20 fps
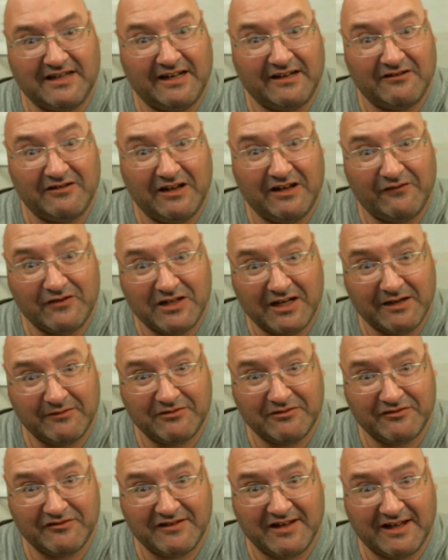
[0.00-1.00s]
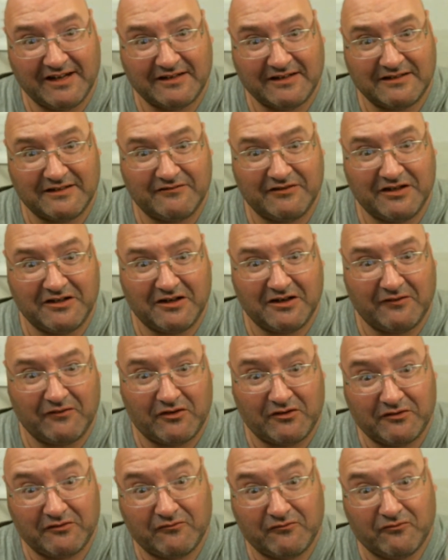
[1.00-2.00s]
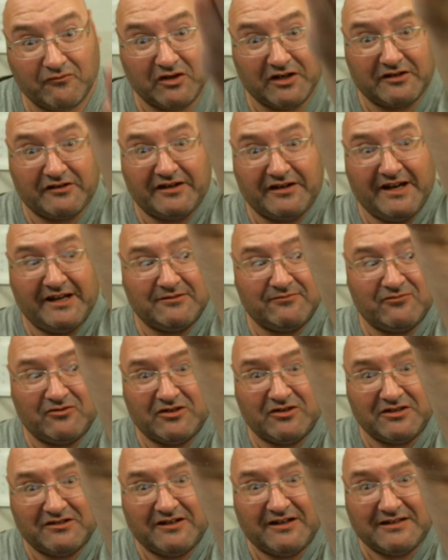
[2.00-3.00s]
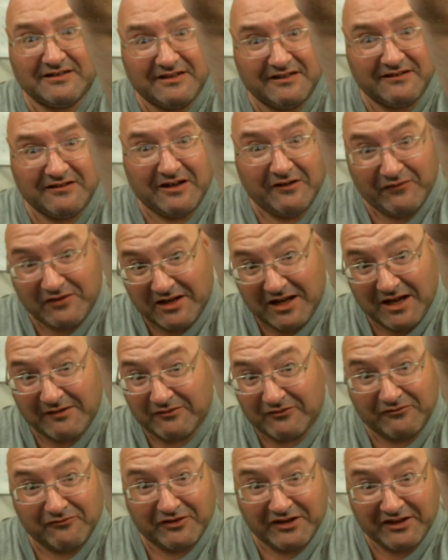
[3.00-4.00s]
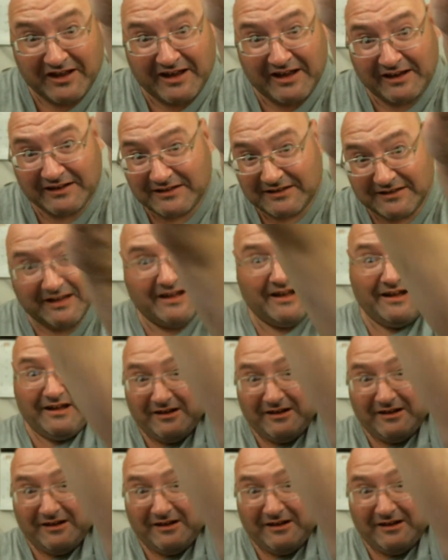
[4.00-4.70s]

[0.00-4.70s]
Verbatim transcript: I don't have time to relax and recover or it creates more stress. I don't have time to relax.